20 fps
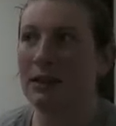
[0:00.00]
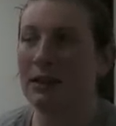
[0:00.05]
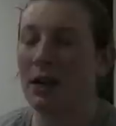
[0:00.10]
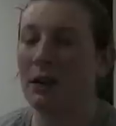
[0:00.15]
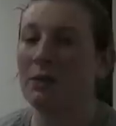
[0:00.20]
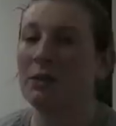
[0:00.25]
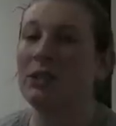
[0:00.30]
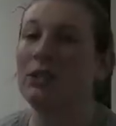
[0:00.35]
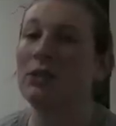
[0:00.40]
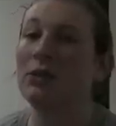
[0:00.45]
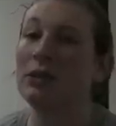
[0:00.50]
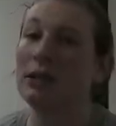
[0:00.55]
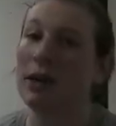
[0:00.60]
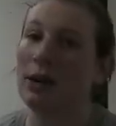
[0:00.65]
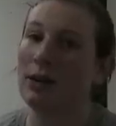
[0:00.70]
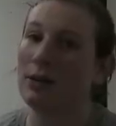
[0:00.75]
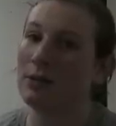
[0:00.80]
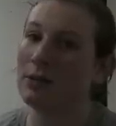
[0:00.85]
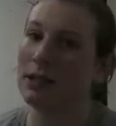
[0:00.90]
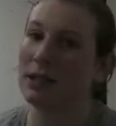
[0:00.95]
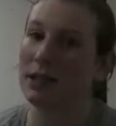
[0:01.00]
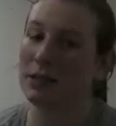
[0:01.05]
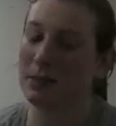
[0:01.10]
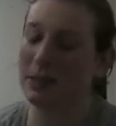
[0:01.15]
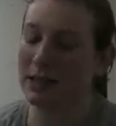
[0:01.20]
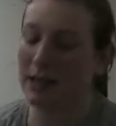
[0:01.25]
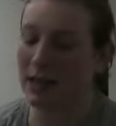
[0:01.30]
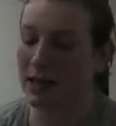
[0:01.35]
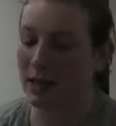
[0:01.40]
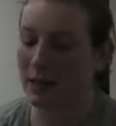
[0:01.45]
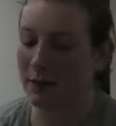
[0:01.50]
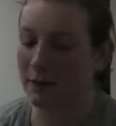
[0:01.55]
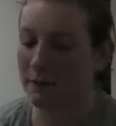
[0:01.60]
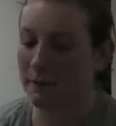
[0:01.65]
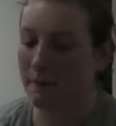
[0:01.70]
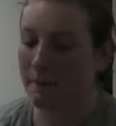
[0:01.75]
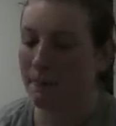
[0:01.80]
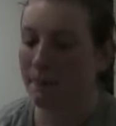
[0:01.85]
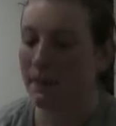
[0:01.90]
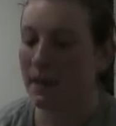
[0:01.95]
was so scared it was going to be negative.
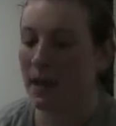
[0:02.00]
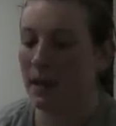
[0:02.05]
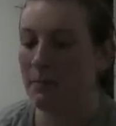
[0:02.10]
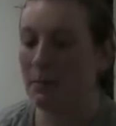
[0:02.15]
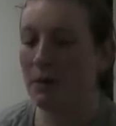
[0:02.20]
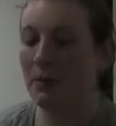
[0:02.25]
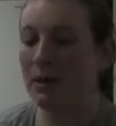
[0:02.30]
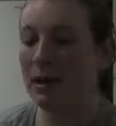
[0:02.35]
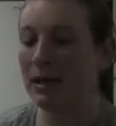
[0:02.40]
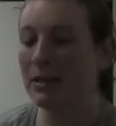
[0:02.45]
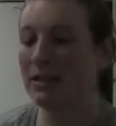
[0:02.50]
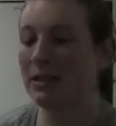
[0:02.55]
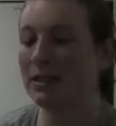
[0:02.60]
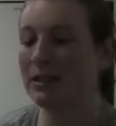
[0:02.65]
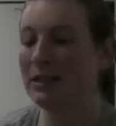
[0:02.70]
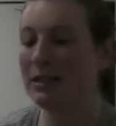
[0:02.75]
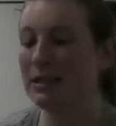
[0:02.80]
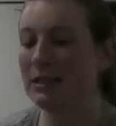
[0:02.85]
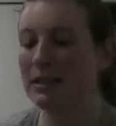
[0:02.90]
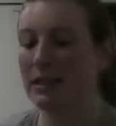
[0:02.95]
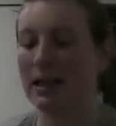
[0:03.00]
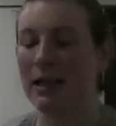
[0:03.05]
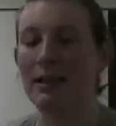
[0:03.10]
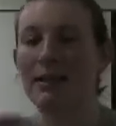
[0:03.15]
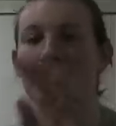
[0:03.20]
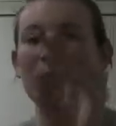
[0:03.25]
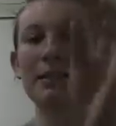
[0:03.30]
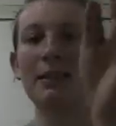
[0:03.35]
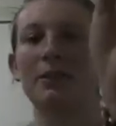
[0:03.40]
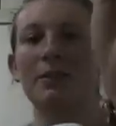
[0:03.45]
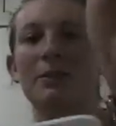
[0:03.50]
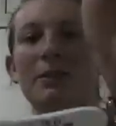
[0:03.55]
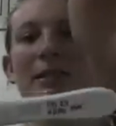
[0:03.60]
But when I took this test, there